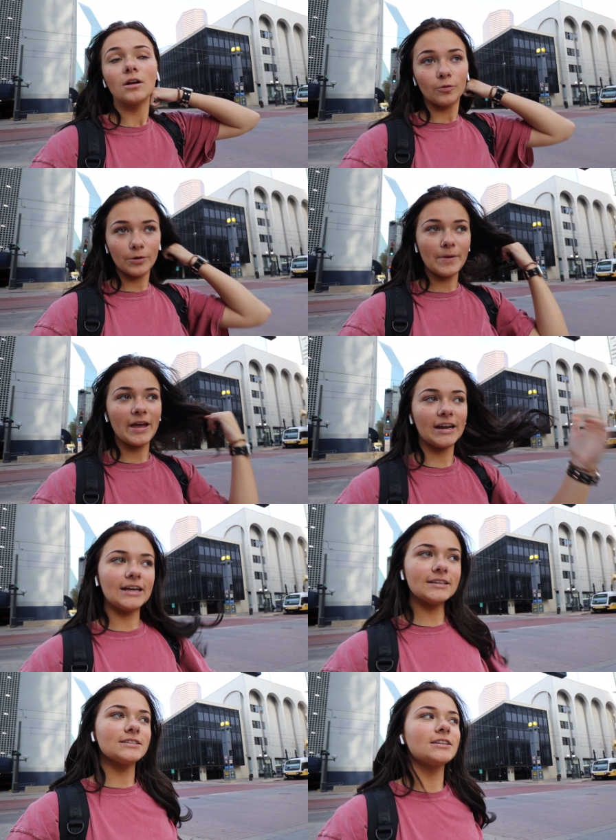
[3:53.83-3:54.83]
We made
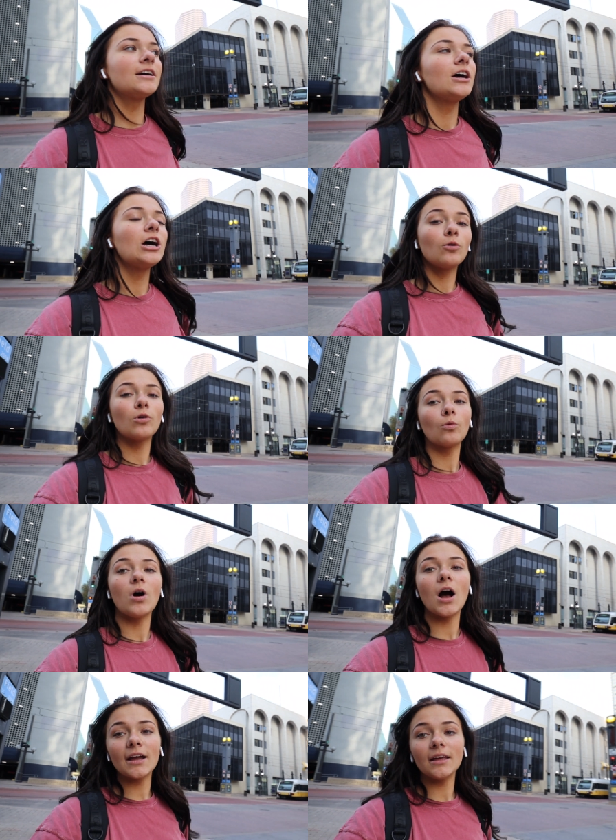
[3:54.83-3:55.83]
it. We're
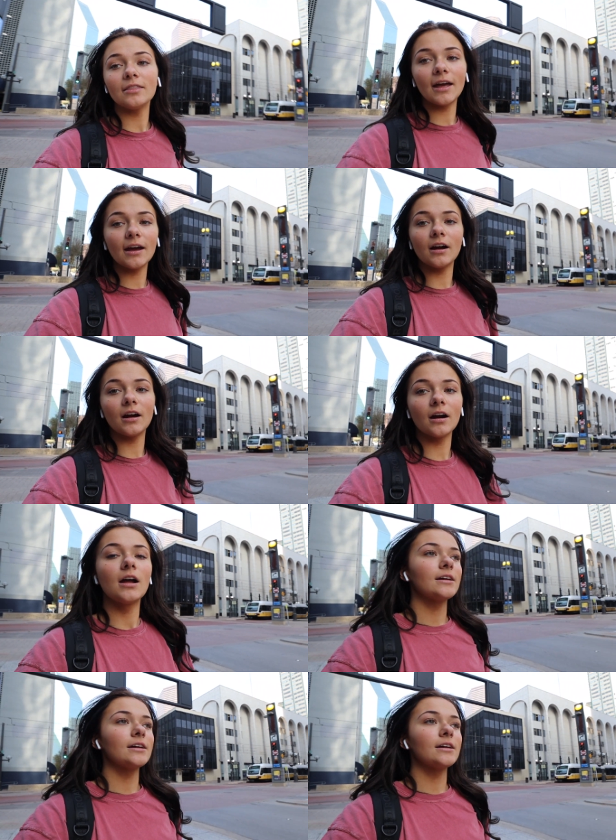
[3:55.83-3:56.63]
walking there